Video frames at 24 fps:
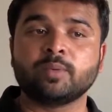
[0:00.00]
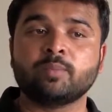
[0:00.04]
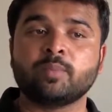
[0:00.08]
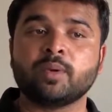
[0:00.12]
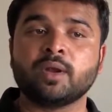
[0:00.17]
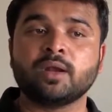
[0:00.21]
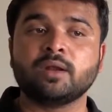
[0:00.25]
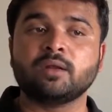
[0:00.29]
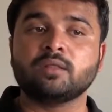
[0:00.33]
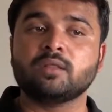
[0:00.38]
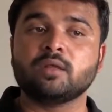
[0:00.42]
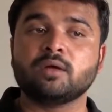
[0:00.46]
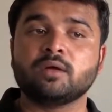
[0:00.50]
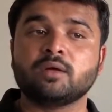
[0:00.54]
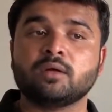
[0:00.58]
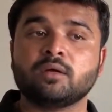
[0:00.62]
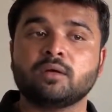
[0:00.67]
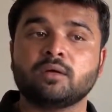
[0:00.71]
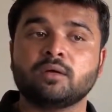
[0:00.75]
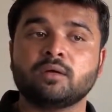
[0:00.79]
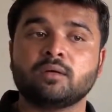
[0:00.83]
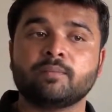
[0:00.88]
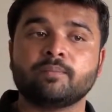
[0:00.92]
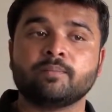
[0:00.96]
prepared the
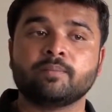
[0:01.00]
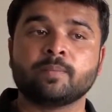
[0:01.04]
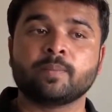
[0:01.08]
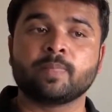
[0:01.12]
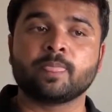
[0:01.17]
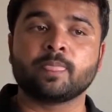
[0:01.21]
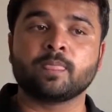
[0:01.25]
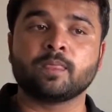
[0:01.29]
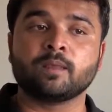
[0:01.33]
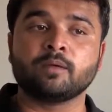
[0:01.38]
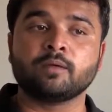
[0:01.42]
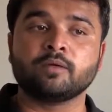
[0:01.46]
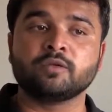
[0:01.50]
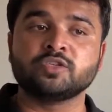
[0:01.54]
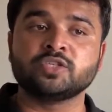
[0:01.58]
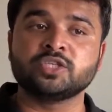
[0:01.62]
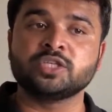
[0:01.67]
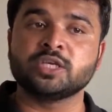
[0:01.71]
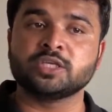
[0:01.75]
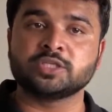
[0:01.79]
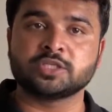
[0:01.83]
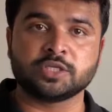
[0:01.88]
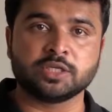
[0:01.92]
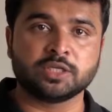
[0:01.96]

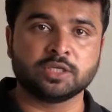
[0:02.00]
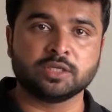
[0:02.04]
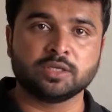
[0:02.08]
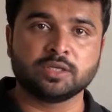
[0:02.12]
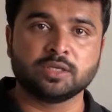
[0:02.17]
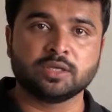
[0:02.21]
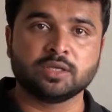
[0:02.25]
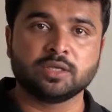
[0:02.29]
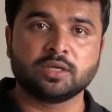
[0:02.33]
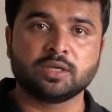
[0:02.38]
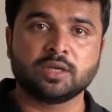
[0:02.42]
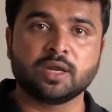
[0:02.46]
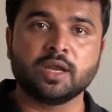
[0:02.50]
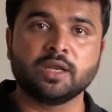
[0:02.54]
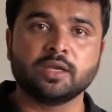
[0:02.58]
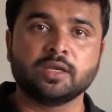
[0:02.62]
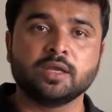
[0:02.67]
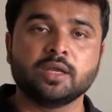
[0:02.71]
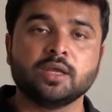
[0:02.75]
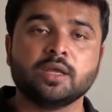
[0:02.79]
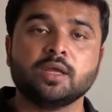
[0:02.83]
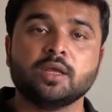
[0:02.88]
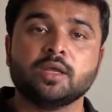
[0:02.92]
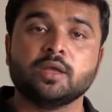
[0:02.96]
GST,
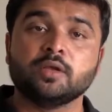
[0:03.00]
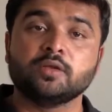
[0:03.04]
right?